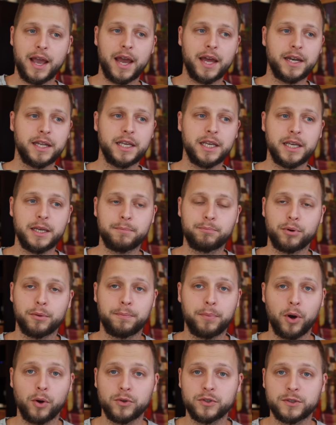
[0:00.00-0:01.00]
and he
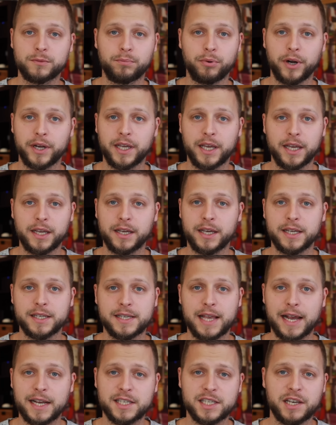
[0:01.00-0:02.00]
proposed bringing
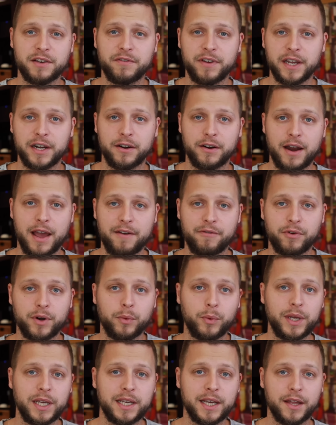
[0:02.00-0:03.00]
his excavator every
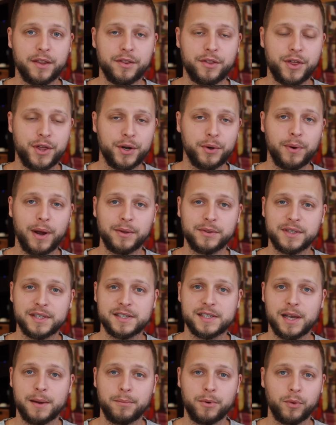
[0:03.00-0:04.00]
weekend throughout the
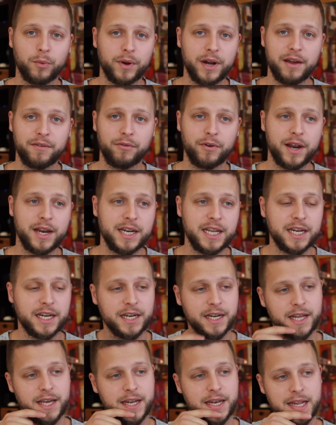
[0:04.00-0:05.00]
summer whenever I
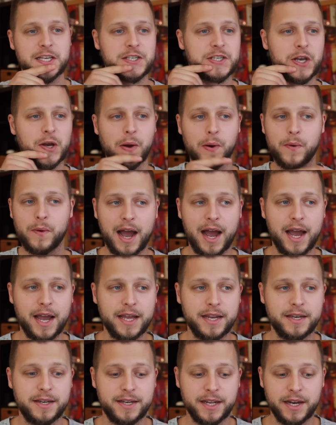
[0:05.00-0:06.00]
needed it. So
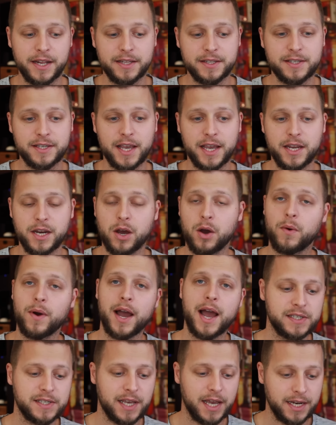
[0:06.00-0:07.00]
I didn't say no.
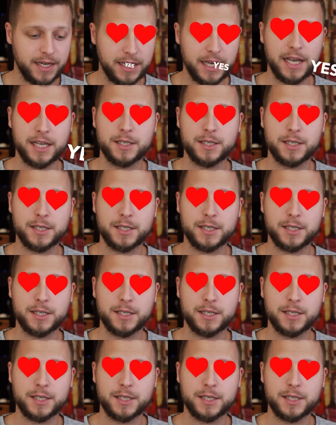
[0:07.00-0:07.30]
I said, yes,